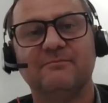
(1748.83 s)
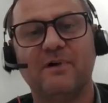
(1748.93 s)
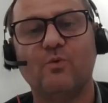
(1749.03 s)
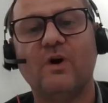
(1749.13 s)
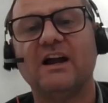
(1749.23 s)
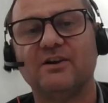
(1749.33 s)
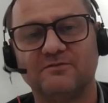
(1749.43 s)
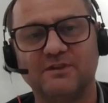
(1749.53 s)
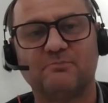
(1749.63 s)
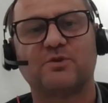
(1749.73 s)
one
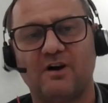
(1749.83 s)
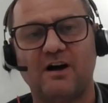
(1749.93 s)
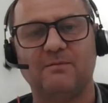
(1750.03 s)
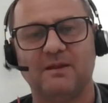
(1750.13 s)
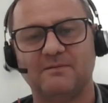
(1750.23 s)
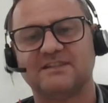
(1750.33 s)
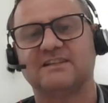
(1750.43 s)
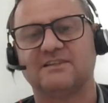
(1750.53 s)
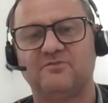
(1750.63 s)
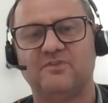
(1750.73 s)
of the problems
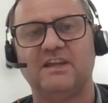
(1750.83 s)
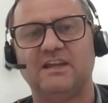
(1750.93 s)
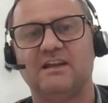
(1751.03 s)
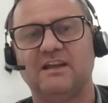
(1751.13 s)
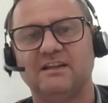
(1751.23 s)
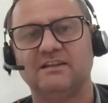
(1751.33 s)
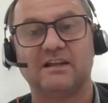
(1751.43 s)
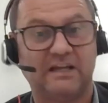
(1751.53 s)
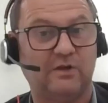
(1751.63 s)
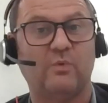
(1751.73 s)
that and
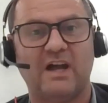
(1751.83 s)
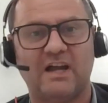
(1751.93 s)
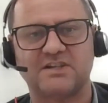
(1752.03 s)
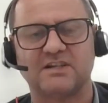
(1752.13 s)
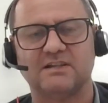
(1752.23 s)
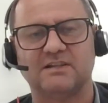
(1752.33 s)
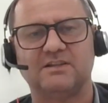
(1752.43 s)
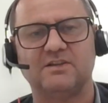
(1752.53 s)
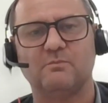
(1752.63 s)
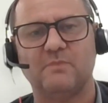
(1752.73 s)
the question
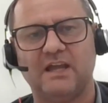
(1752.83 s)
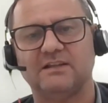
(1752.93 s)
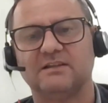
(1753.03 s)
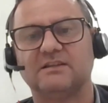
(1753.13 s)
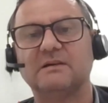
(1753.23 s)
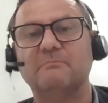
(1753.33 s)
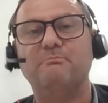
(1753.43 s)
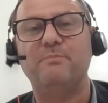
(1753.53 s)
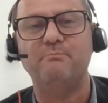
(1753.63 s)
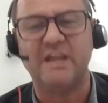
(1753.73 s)
that you made at the
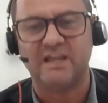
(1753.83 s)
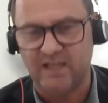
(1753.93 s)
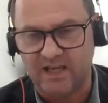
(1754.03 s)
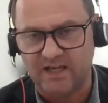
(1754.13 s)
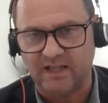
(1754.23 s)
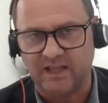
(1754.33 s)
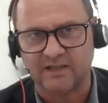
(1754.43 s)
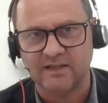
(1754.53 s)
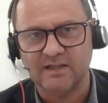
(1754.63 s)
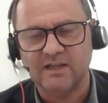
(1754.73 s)
beginning.
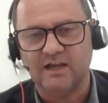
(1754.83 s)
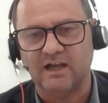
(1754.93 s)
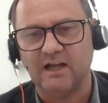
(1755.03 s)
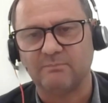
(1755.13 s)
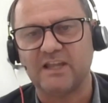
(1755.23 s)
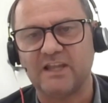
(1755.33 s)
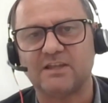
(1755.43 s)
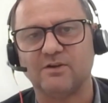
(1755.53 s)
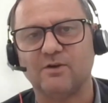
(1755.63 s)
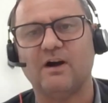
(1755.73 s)

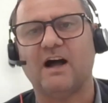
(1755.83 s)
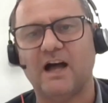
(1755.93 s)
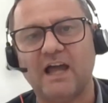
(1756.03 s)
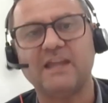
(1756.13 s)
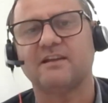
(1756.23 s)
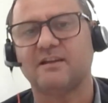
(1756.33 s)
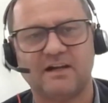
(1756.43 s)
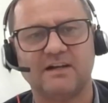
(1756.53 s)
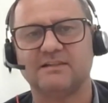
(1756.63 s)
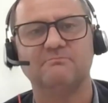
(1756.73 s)
I
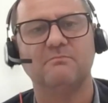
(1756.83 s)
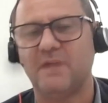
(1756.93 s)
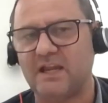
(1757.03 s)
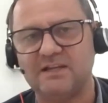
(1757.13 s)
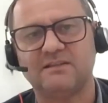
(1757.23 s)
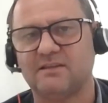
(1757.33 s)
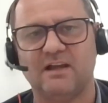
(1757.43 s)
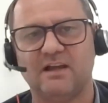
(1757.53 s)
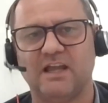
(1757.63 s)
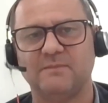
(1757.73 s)
heard many
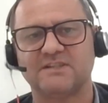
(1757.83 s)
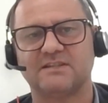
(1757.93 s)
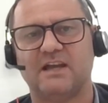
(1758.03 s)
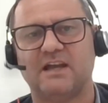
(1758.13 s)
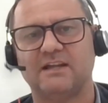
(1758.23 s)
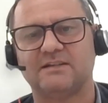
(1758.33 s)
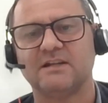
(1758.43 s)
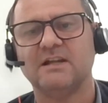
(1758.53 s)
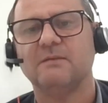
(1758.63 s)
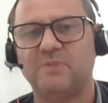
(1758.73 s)
times that
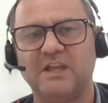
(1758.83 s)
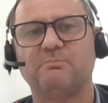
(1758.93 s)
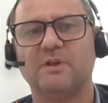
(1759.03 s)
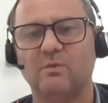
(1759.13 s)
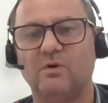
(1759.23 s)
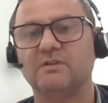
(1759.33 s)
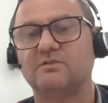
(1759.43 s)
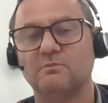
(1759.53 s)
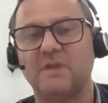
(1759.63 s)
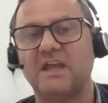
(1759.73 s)
people want
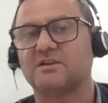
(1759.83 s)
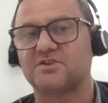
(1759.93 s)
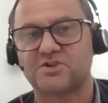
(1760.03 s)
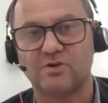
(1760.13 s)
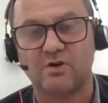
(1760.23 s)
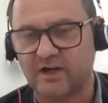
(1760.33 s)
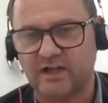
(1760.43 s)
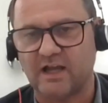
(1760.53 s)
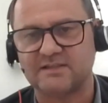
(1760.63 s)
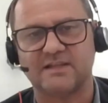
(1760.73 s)
to make a
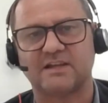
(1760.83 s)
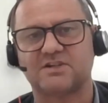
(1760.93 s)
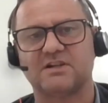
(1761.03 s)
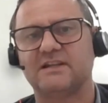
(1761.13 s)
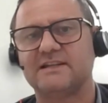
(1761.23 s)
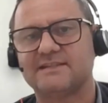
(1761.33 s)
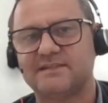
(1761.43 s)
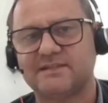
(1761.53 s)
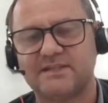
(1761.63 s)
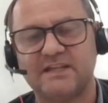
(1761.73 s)
shortcuts, actually
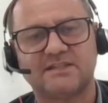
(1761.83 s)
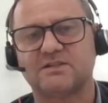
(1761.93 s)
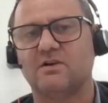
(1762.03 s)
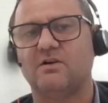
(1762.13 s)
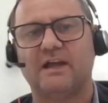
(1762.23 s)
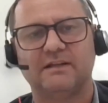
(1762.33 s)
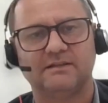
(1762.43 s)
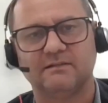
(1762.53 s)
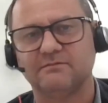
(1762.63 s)
CISO and